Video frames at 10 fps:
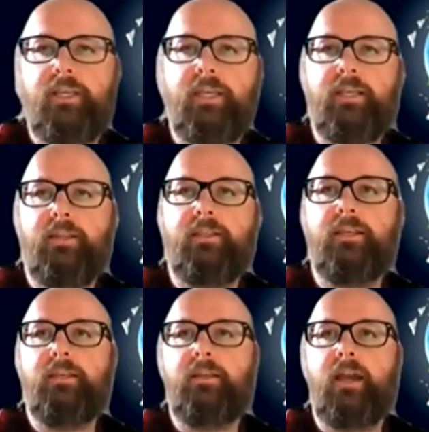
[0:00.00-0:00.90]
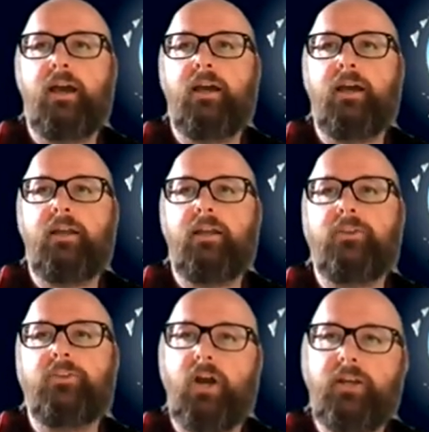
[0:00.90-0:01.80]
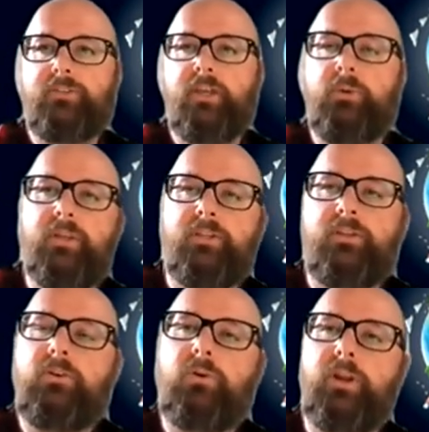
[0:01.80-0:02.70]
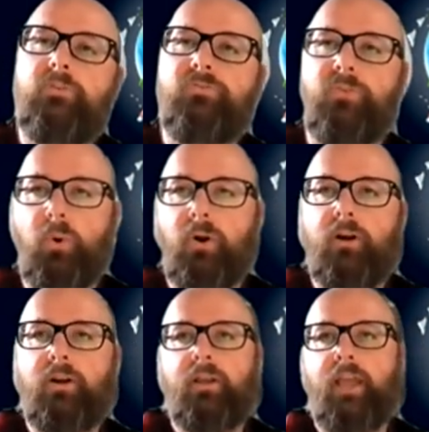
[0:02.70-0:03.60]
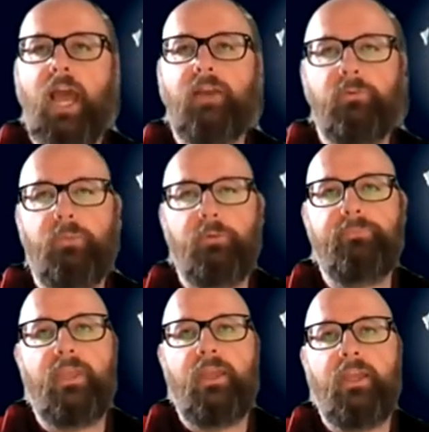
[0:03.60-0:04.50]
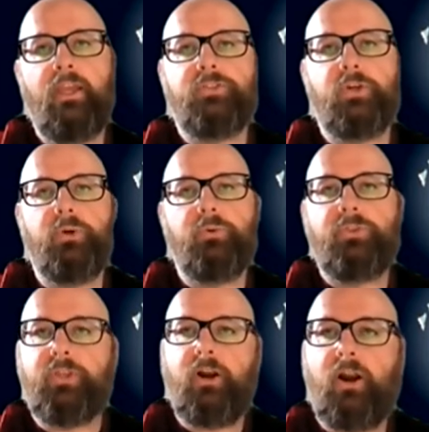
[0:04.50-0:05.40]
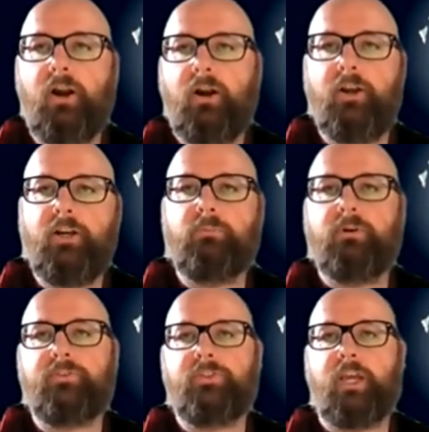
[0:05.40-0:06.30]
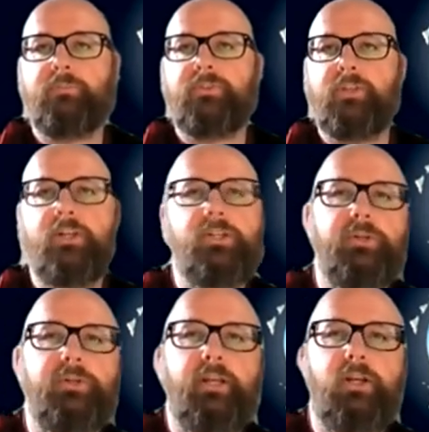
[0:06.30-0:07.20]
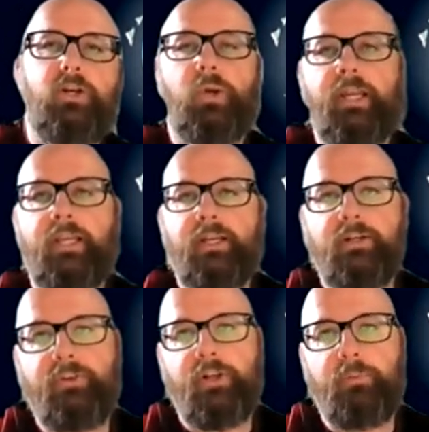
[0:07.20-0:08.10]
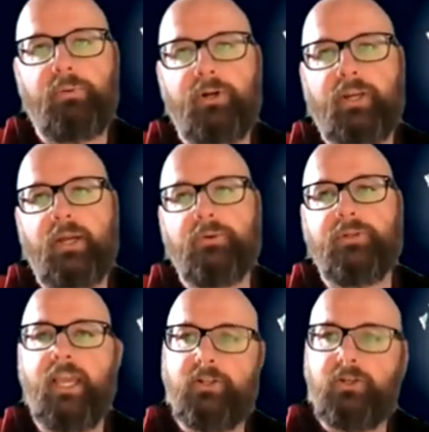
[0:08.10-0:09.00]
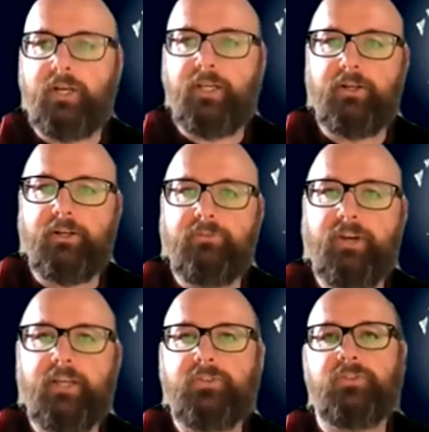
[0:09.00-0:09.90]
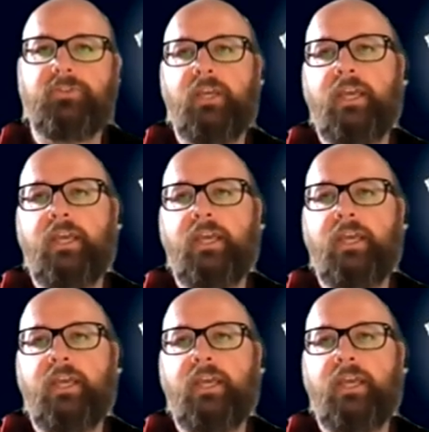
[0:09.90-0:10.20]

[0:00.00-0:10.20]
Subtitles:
in the docs that we created for Hack From Home. So there are a number of steps, including creating your developer account and creating your device.